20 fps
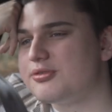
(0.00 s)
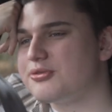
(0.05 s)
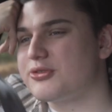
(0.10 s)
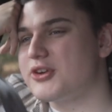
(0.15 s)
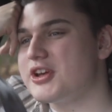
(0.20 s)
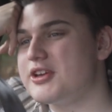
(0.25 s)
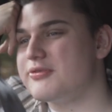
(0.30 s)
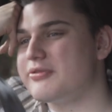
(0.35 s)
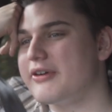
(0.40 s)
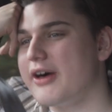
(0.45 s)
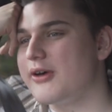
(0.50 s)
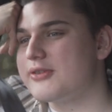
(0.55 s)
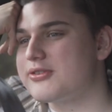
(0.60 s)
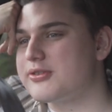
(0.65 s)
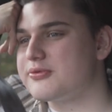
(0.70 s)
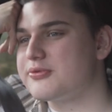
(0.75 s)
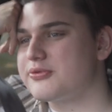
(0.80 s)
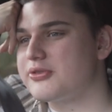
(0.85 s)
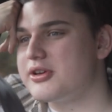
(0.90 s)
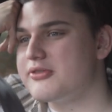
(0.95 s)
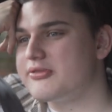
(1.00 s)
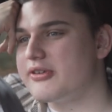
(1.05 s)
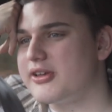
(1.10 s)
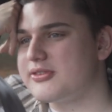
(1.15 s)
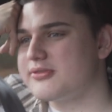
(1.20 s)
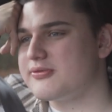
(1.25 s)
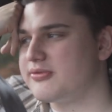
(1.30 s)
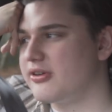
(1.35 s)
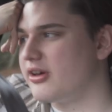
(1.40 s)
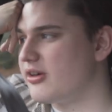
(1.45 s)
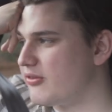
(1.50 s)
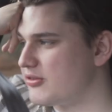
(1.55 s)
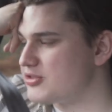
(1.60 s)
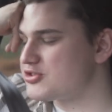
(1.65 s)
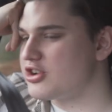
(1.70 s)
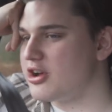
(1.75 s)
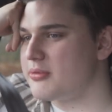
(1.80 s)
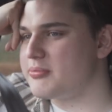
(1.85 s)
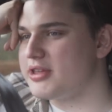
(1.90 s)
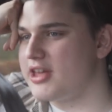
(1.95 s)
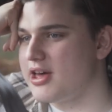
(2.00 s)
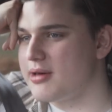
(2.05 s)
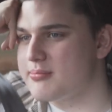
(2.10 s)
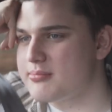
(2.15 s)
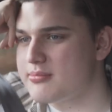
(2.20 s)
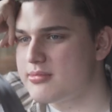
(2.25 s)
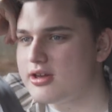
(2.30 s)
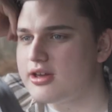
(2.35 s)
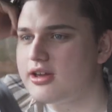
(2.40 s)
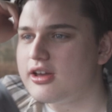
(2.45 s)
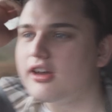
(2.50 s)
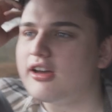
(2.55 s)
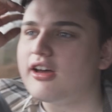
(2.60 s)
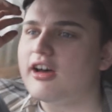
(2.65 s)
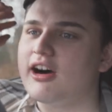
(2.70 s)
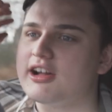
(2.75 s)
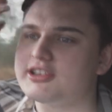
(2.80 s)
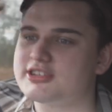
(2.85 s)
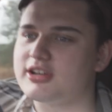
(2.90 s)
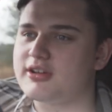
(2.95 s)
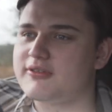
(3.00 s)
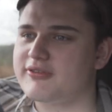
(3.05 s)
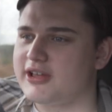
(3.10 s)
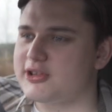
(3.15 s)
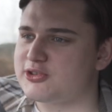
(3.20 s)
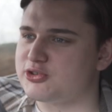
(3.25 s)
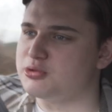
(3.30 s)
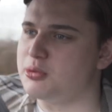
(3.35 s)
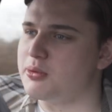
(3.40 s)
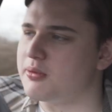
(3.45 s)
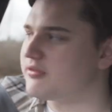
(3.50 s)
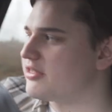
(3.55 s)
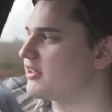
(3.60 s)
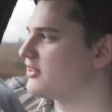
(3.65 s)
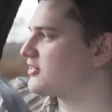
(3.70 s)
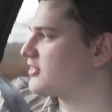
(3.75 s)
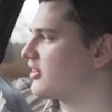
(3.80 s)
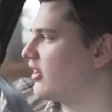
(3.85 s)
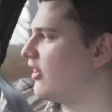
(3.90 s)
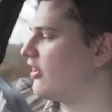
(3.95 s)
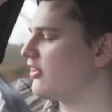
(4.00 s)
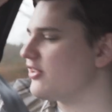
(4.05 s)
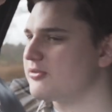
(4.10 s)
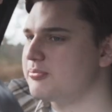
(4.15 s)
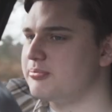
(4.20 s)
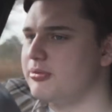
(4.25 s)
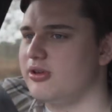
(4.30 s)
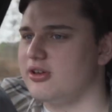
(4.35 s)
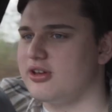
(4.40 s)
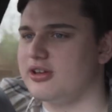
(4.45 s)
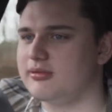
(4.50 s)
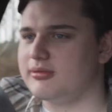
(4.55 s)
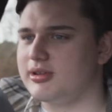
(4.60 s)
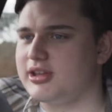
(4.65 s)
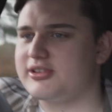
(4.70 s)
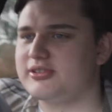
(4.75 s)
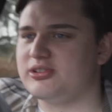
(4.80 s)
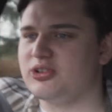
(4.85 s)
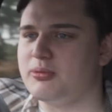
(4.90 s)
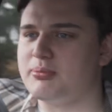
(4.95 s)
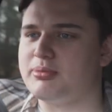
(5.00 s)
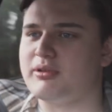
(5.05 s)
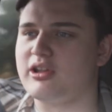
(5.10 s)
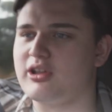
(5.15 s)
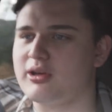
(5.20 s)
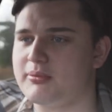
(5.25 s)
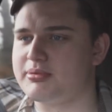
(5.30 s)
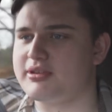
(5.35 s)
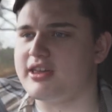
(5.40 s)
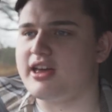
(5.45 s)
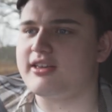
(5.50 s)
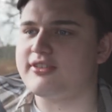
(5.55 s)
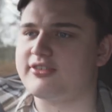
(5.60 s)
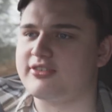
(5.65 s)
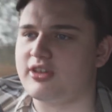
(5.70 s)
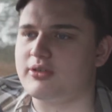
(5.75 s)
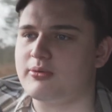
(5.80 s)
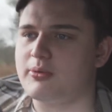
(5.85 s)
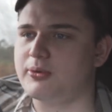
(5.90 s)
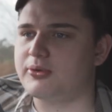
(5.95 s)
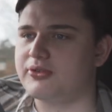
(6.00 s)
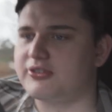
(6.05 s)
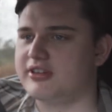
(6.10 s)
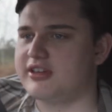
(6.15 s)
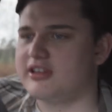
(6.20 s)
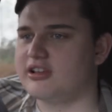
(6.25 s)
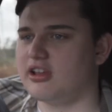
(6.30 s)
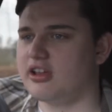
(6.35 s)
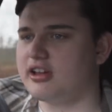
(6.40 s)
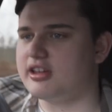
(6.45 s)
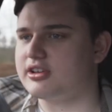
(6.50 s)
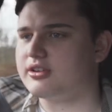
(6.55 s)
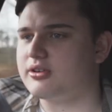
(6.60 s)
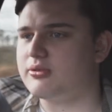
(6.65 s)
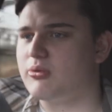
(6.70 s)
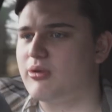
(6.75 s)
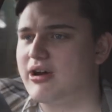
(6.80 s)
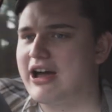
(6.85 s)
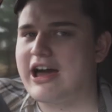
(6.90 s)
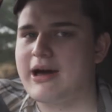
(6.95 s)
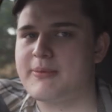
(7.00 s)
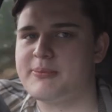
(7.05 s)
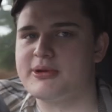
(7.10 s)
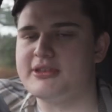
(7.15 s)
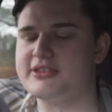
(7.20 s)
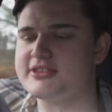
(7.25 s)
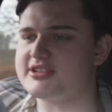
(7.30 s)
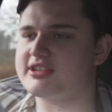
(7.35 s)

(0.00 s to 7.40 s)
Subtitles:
3,000, 3,500 RPM. I don't know if that's normal with these cars, but it's not blown up yet, so we'll see like what happens